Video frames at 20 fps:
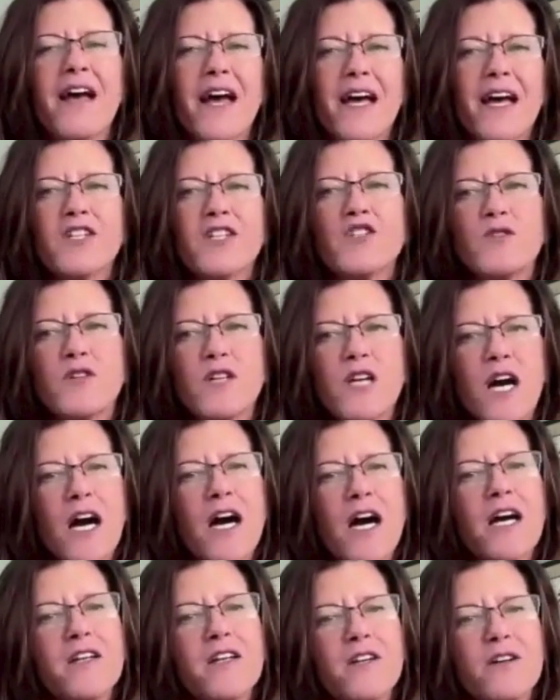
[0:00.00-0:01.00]
and you
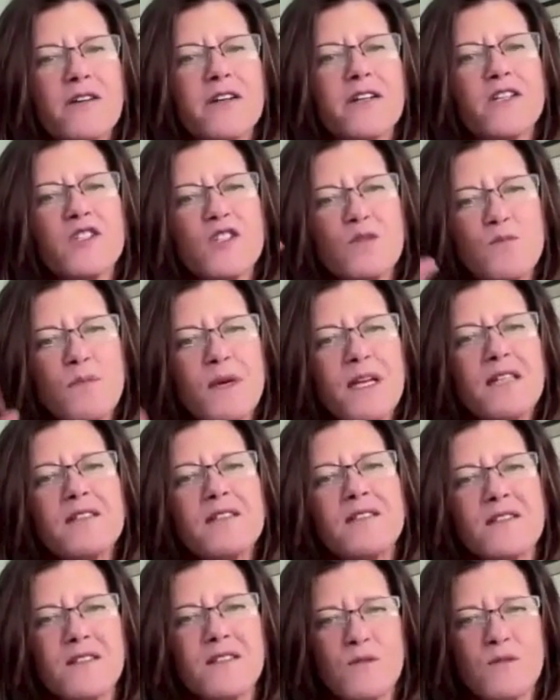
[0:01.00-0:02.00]
cut your
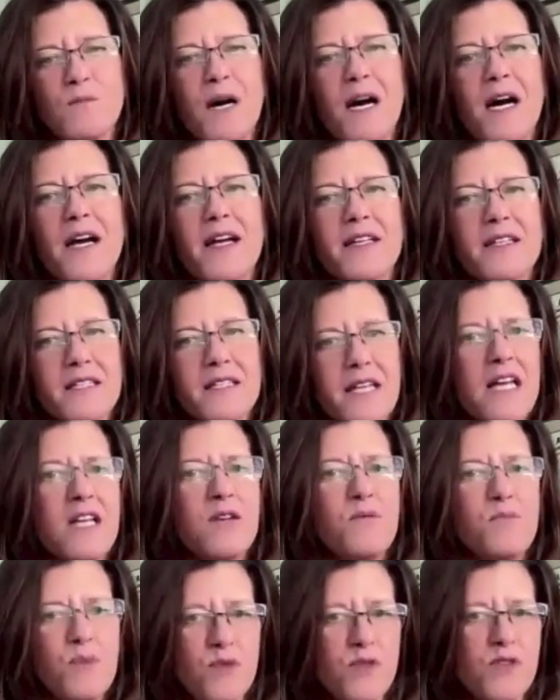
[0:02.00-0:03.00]
expenses by 10%,
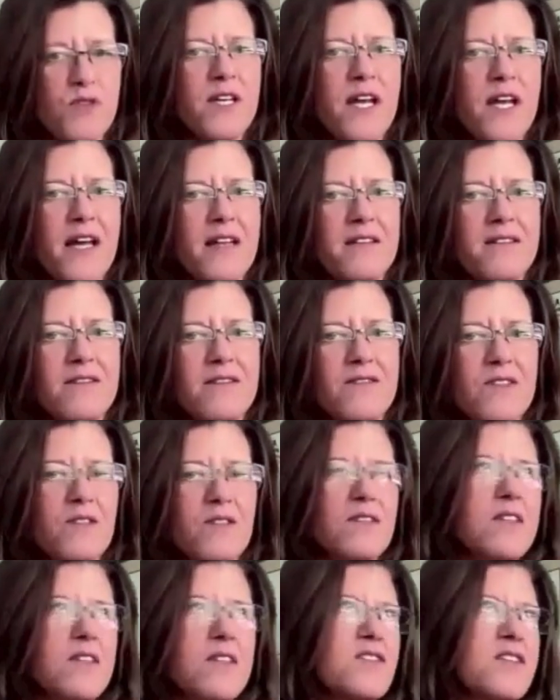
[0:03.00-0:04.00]
so
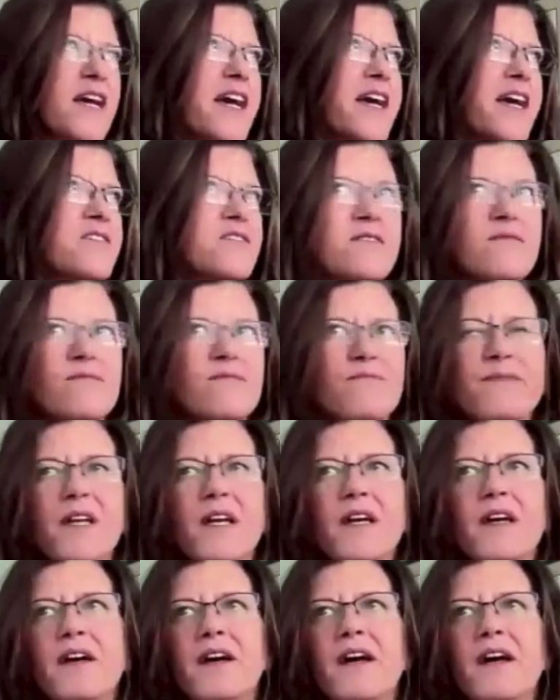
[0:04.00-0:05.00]
in this case,
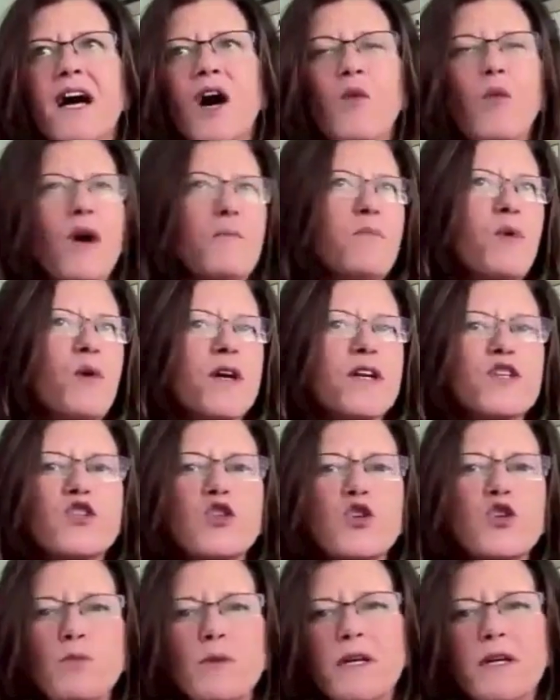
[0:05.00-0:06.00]
a
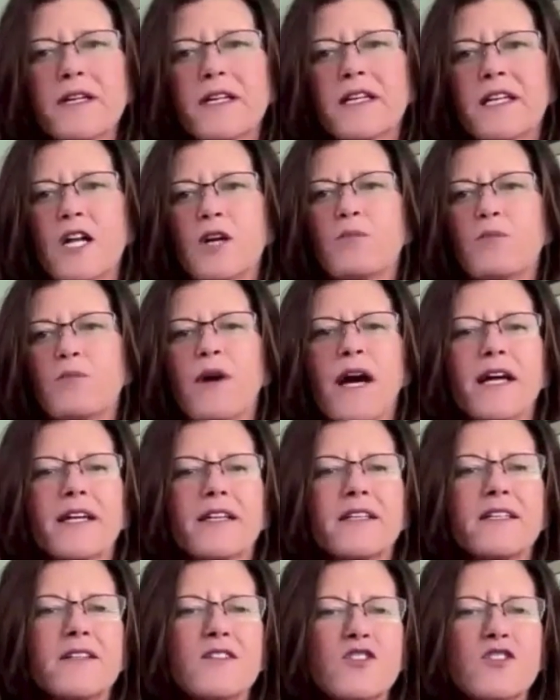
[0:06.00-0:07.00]
1.2 million dollar
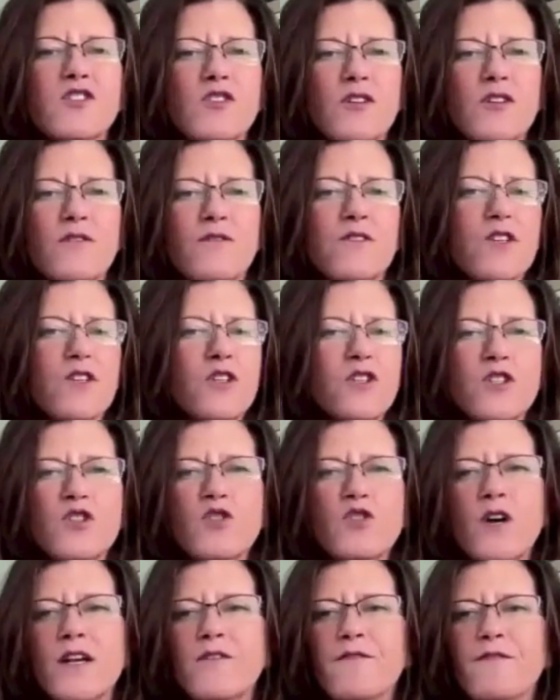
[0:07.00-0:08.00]
practice you're you're just
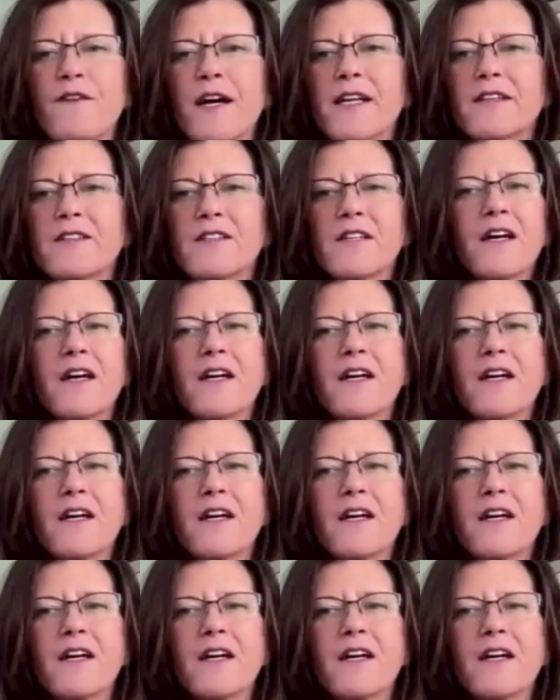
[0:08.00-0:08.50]
trying to find